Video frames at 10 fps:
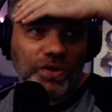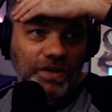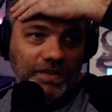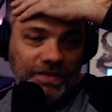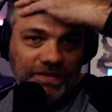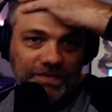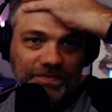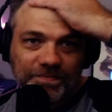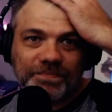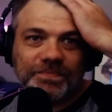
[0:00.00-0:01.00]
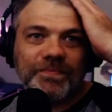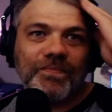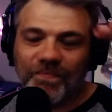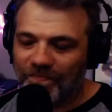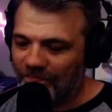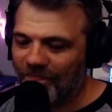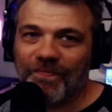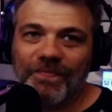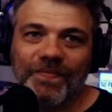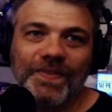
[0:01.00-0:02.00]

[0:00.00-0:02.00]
To make Dan exercise.